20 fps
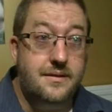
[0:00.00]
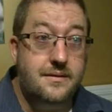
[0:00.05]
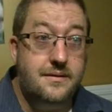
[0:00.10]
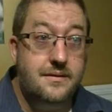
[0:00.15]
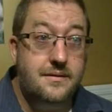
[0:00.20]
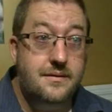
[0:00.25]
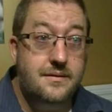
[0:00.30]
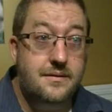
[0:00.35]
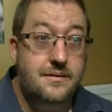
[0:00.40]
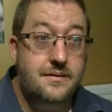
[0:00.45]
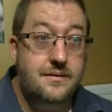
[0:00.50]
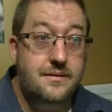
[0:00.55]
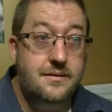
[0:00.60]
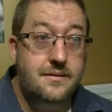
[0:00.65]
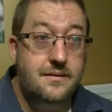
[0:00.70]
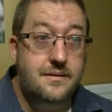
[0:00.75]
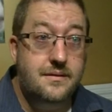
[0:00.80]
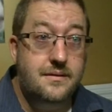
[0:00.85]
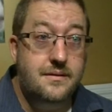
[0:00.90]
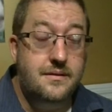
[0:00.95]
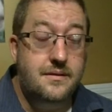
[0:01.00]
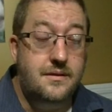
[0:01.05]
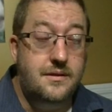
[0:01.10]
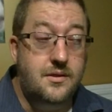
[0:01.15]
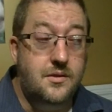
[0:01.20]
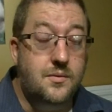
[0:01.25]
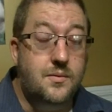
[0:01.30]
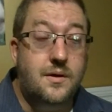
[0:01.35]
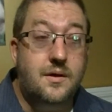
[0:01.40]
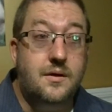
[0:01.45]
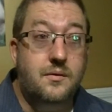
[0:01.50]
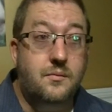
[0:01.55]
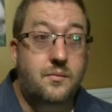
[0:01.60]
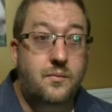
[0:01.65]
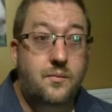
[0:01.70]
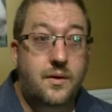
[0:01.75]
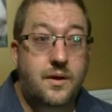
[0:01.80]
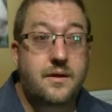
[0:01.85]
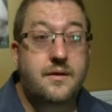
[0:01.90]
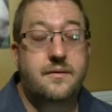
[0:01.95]
it. You are
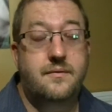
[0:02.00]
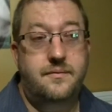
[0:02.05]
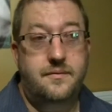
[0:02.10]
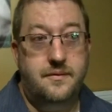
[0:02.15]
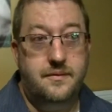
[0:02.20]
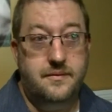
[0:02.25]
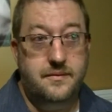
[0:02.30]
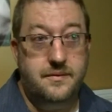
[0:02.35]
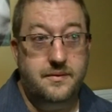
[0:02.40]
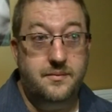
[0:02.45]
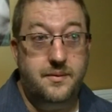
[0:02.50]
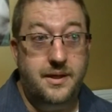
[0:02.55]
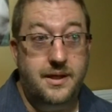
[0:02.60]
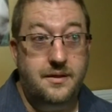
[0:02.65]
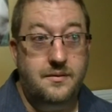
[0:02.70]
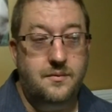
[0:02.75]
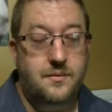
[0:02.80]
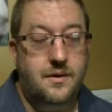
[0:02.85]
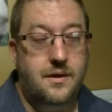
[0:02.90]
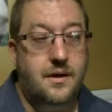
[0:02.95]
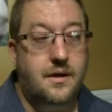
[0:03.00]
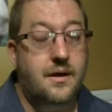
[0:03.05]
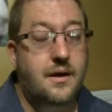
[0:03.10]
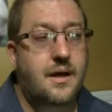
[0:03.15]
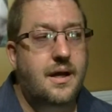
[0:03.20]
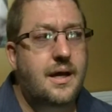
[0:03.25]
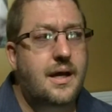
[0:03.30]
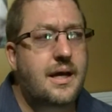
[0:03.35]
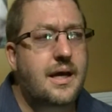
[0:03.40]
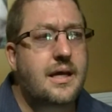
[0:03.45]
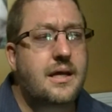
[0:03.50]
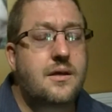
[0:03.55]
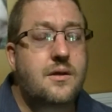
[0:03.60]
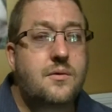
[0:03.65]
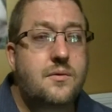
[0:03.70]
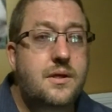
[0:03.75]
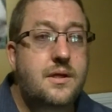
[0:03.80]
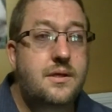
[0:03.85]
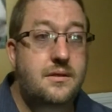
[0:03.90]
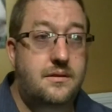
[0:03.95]
wonderful the way you are.
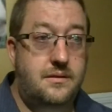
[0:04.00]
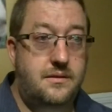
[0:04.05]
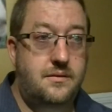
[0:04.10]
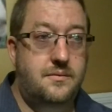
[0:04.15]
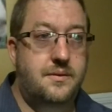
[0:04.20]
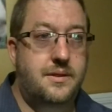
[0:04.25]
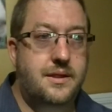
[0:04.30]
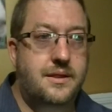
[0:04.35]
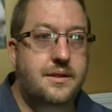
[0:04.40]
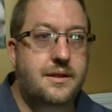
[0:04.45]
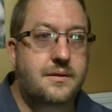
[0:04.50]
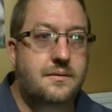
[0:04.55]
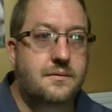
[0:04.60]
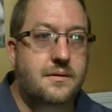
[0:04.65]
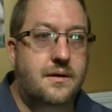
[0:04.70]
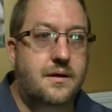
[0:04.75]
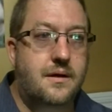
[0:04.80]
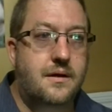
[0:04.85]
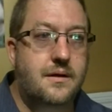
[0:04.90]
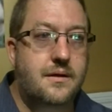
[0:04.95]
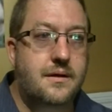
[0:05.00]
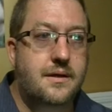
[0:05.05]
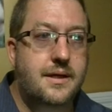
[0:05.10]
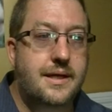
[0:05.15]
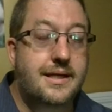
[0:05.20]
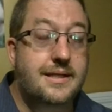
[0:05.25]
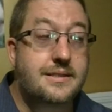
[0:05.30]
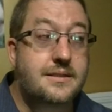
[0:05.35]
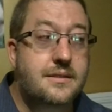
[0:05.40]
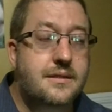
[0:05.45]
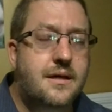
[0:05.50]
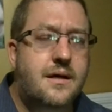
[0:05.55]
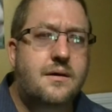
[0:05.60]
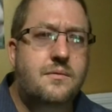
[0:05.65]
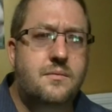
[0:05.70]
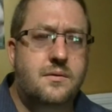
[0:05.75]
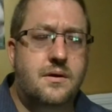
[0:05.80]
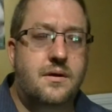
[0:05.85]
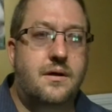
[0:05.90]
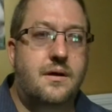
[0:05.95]
You didn't do anything wrong. It's
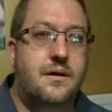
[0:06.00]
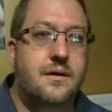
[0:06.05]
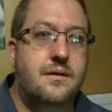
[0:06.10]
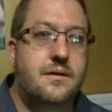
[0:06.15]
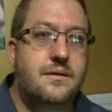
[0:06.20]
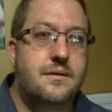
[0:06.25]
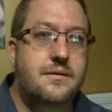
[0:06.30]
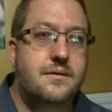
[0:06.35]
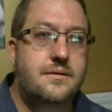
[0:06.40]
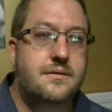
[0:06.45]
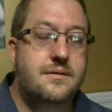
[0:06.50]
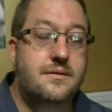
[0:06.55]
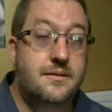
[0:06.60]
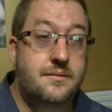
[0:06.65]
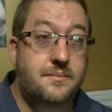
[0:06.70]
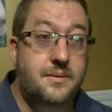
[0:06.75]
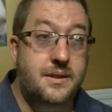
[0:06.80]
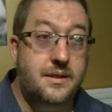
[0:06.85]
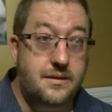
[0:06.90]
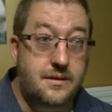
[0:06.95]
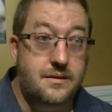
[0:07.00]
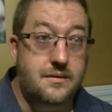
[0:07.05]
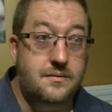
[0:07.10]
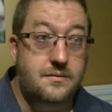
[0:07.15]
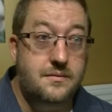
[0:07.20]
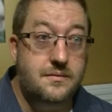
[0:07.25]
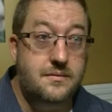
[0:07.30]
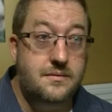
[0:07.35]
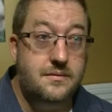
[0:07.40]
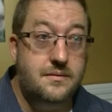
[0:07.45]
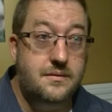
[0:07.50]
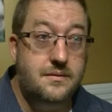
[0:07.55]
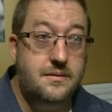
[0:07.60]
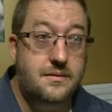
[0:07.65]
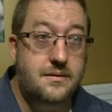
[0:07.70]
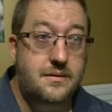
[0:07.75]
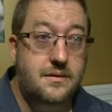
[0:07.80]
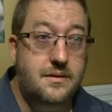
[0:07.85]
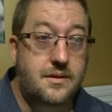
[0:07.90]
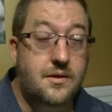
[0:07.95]
not wrong to be you.
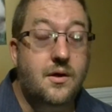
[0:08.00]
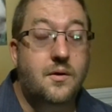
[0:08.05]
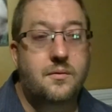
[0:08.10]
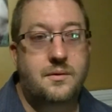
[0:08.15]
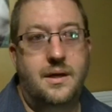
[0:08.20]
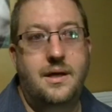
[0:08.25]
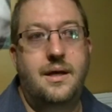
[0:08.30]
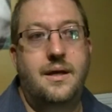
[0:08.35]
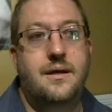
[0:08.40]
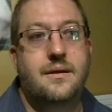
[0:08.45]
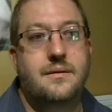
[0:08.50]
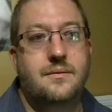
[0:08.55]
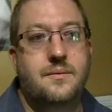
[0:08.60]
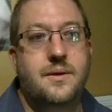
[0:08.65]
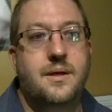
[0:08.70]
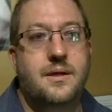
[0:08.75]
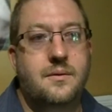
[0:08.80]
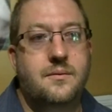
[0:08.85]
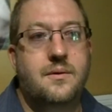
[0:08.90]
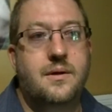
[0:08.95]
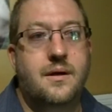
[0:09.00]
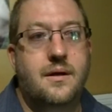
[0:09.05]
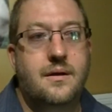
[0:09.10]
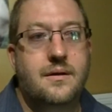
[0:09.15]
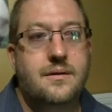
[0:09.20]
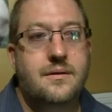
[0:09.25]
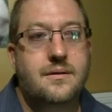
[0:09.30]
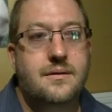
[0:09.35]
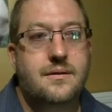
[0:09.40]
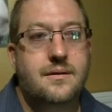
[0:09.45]
You're okay the way you are.